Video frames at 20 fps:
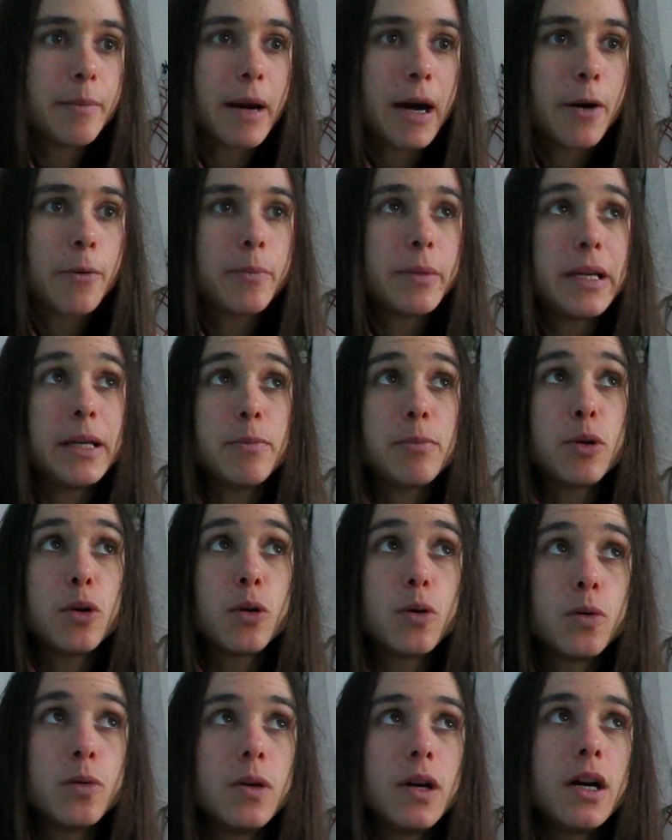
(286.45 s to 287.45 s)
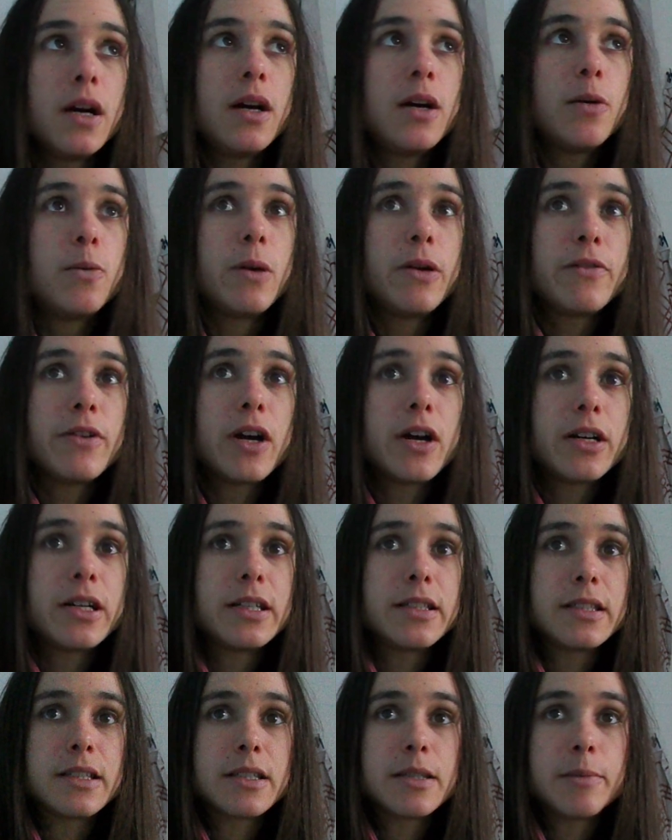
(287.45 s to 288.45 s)
about people with
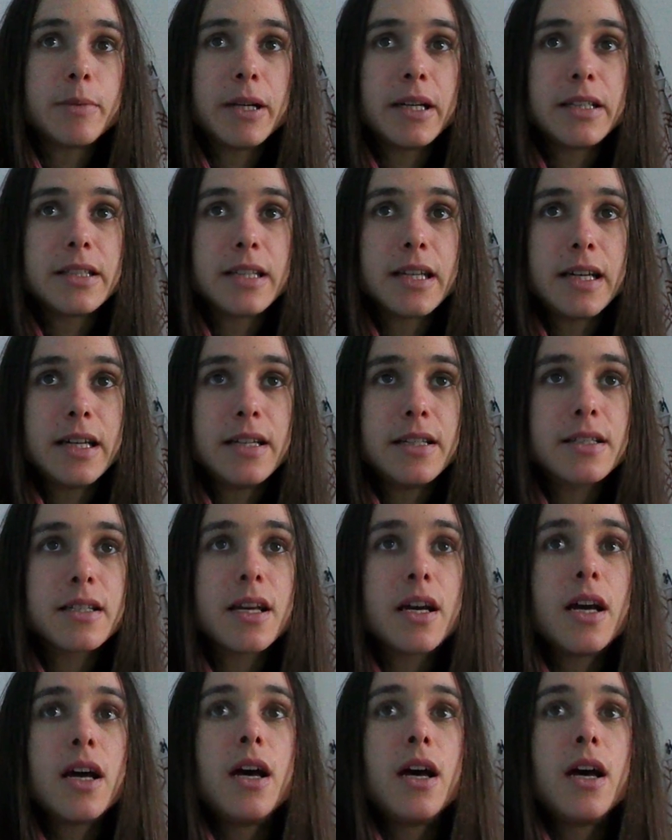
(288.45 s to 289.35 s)
learning disabilities,